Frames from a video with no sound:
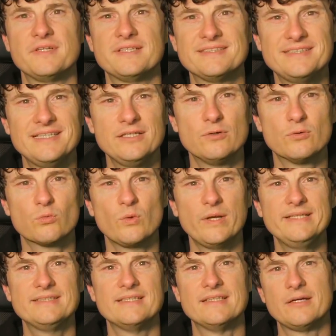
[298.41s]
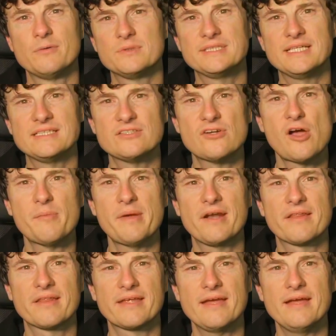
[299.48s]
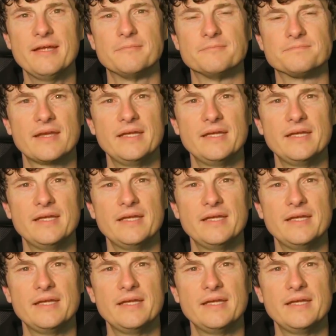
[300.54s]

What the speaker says: the single reason that it would take time out of the game.